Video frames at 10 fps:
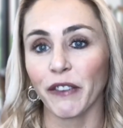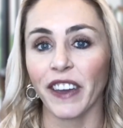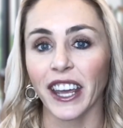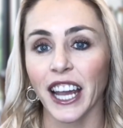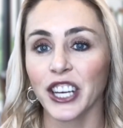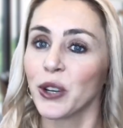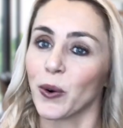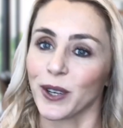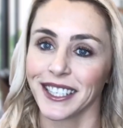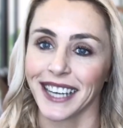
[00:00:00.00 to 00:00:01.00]
vacation
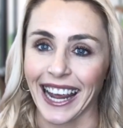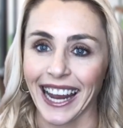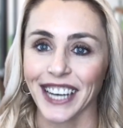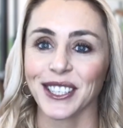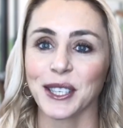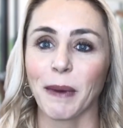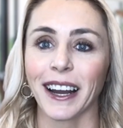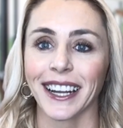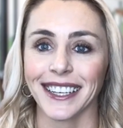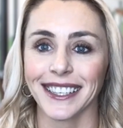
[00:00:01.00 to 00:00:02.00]
or staycation
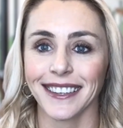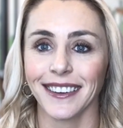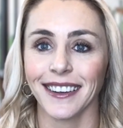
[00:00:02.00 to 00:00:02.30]
spot is.